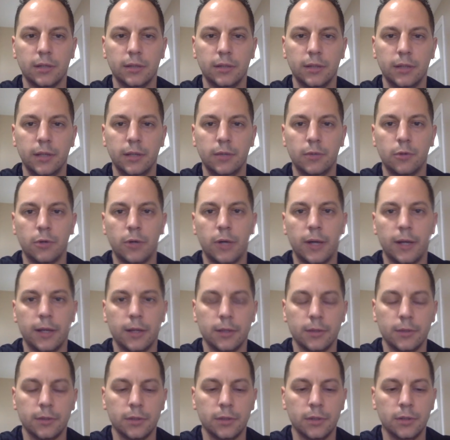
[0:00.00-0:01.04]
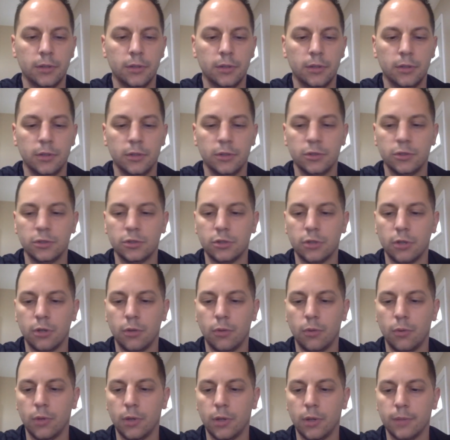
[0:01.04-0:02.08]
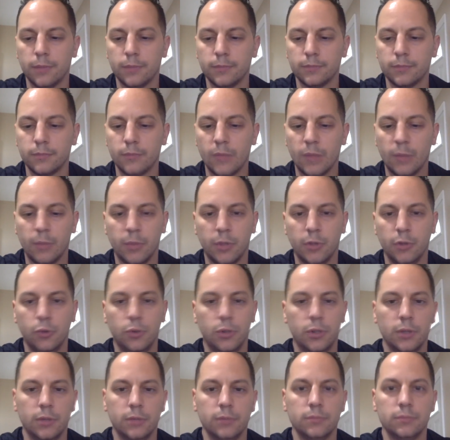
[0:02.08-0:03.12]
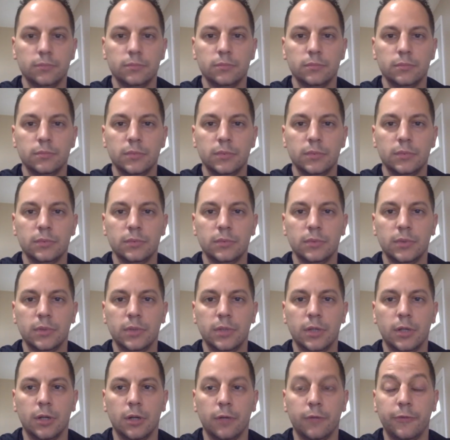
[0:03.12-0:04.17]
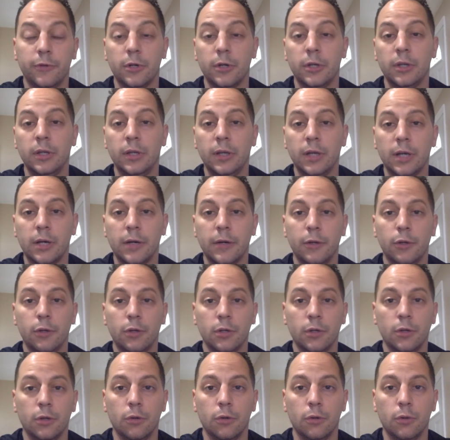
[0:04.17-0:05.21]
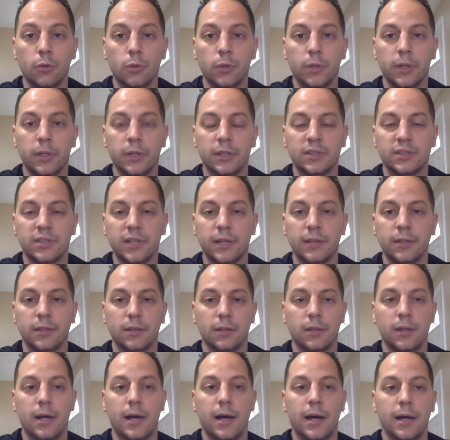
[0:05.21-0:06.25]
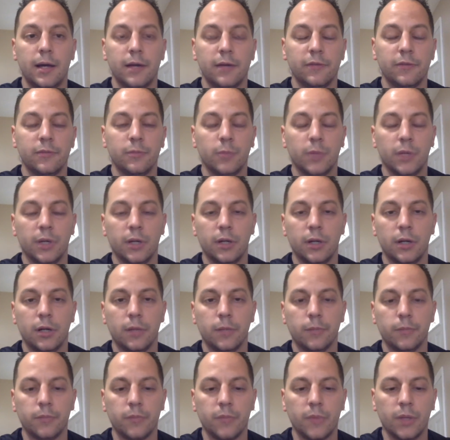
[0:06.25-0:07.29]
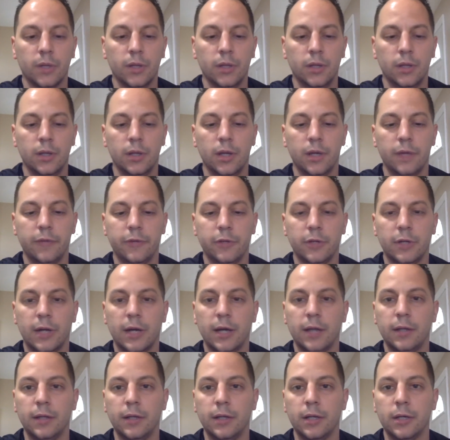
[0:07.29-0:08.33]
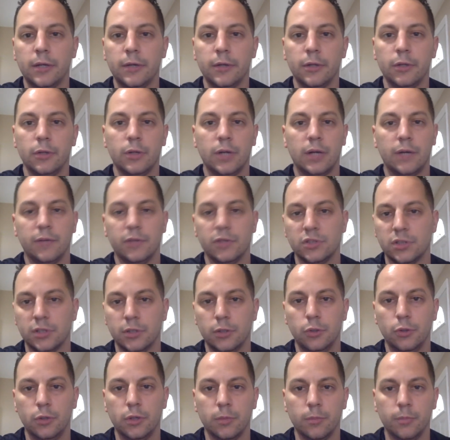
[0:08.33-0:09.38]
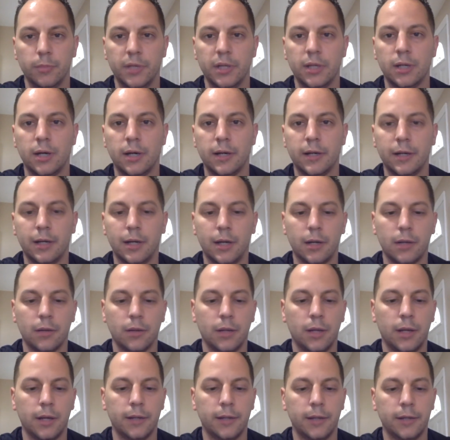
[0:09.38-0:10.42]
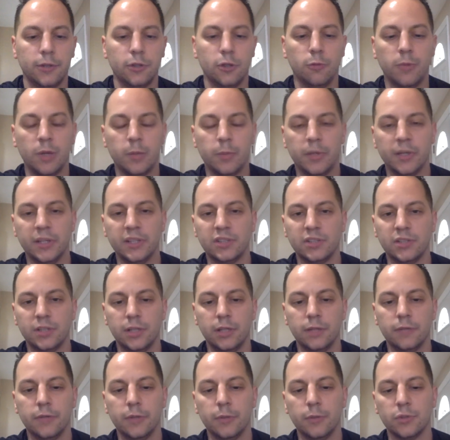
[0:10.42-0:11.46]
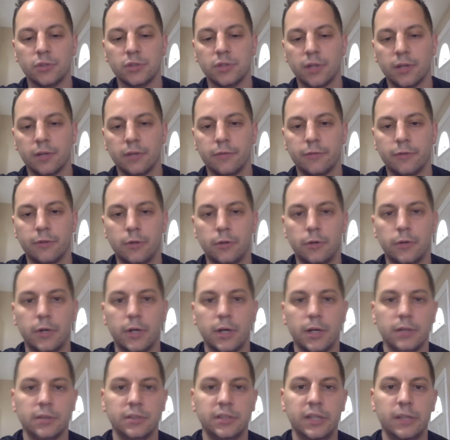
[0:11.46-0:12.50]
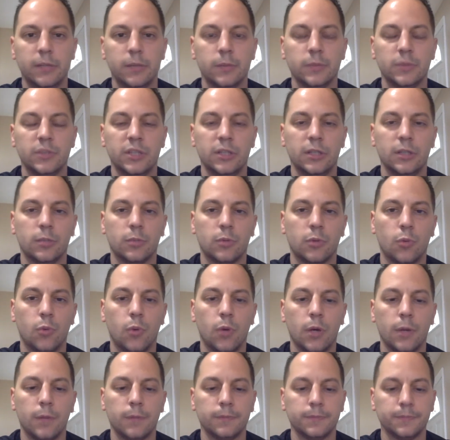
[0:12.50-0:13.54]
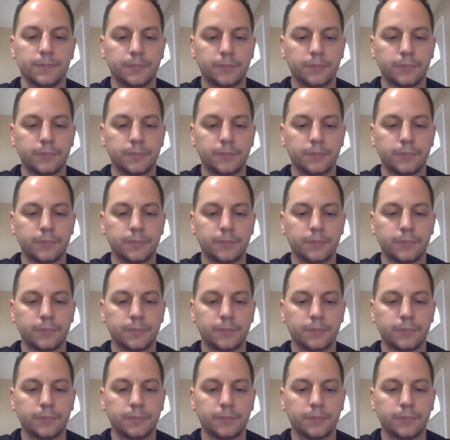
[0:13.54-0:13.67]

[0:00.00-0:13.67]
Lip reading: in Rhode Island, so, but you can, you know, if you're in the area, you can go to it and attend it live, but if you're not in the area, you can bid on it online. I told my buddy Steve, he was looking for TMNT number one,